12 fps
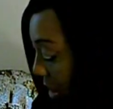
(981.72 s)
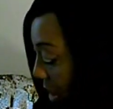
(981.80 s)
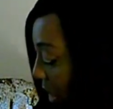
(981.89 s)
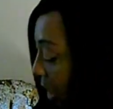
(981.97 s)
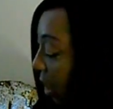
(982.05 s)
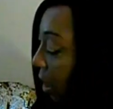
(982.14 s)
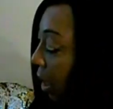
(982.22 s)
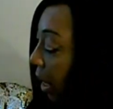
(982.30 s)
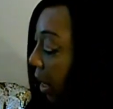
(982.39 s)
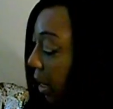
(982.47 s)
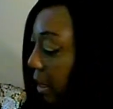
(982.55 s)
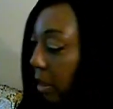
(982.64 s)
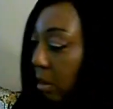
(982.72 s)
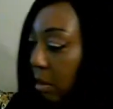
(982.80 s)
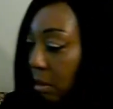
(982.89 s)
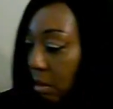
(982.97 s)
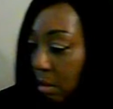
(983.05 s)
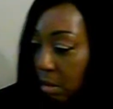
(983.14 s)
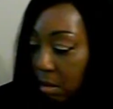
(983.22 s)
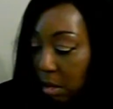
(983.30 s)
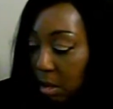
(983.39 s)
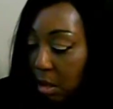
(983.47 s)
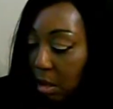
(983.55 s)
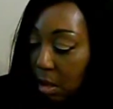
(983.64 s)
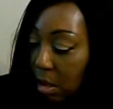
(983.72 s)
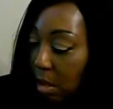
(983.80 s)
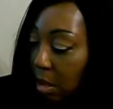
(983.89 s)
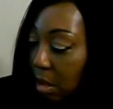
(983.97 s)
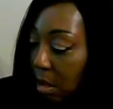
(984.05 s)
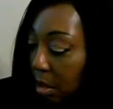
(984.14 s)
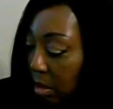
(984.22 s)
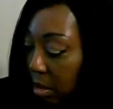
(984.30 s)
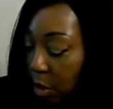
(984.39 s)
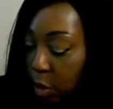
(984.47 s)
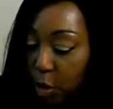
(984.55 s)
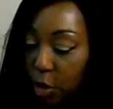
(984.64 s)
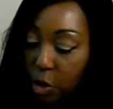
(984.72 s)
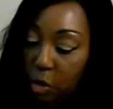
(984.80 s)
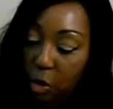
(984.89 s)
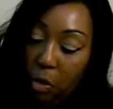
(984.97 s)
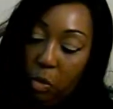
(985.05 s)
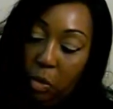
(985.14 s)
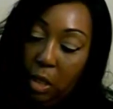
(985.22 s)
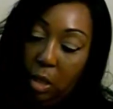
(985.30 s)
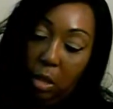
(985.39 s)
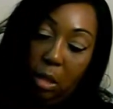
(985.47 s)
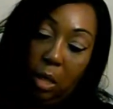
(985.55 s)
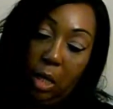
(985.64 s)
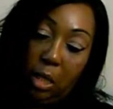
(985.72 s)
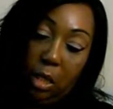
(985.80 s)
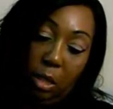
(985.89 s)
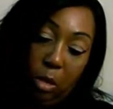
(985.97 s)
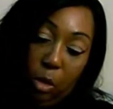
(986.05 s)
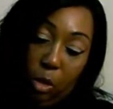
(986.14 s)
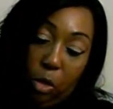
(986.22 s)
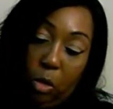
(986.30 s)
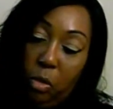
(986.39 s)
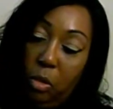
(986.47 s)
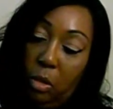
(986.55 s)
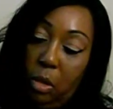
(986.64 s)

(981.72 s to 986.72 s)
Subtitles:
And last, this shirt. I think it's a shirt.